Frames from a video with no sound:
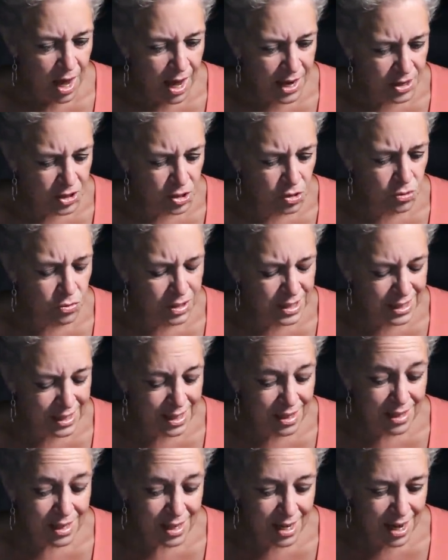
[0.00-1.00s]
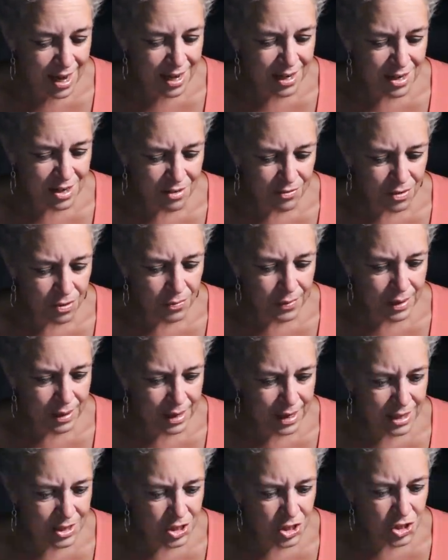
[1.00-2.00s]
I do see the end of a
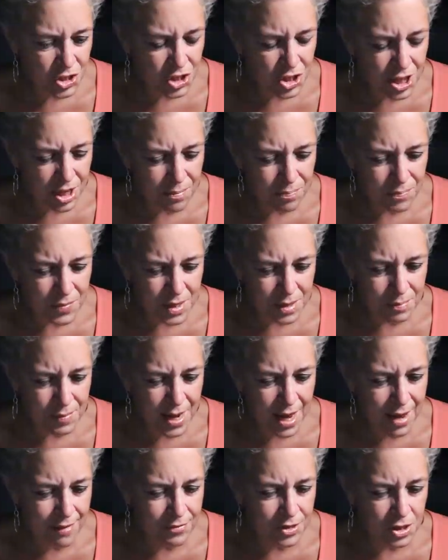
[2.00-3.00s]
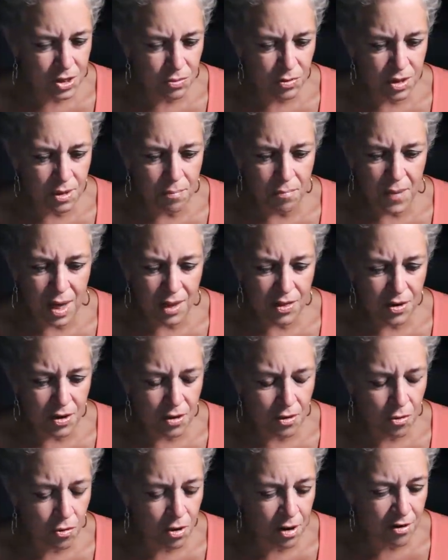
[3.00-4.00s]
relationship. This may have to do with a
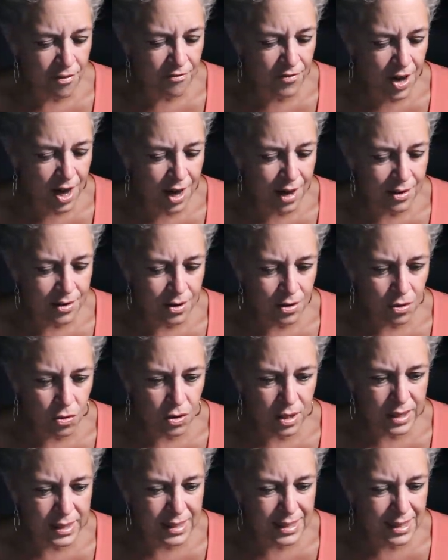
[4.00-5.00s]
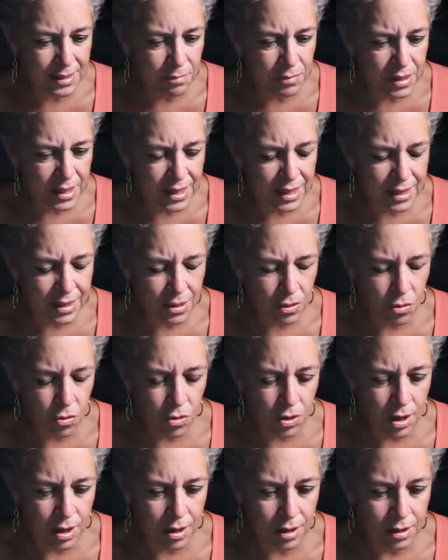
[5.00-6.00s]
mother or a father or a sibling,
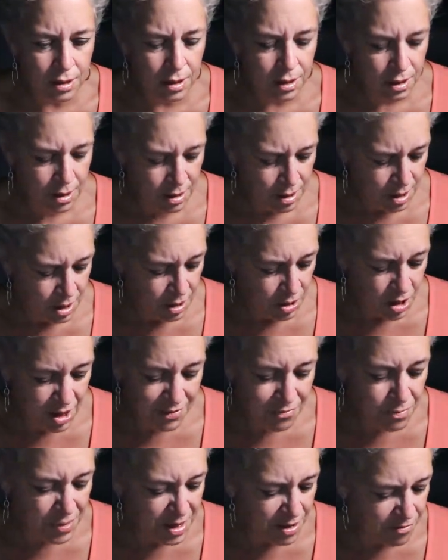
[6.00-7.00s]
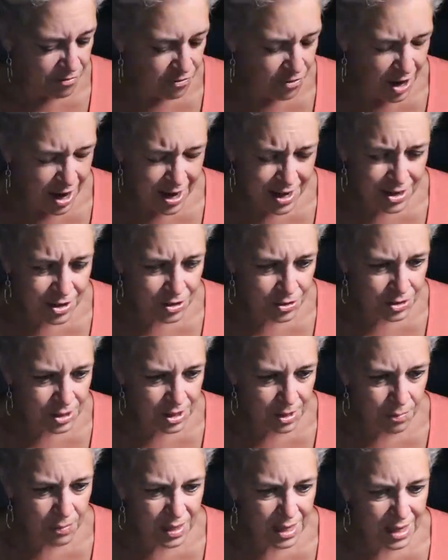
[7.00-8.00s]
or could even be a friend or
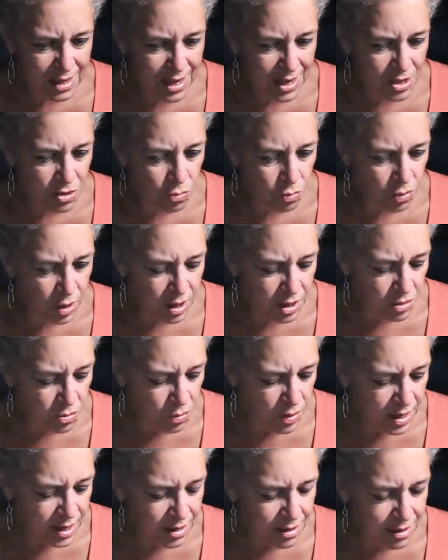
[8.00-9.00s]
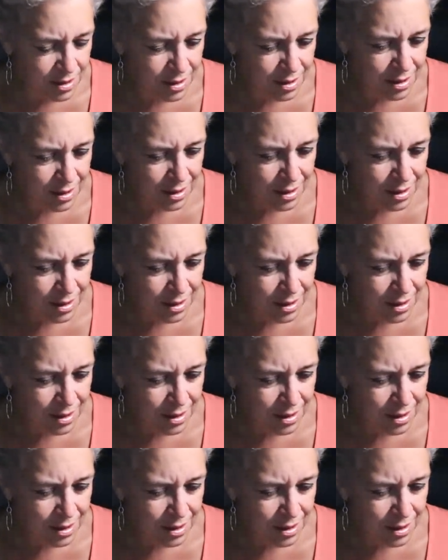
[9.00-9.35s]
somebody that you work with.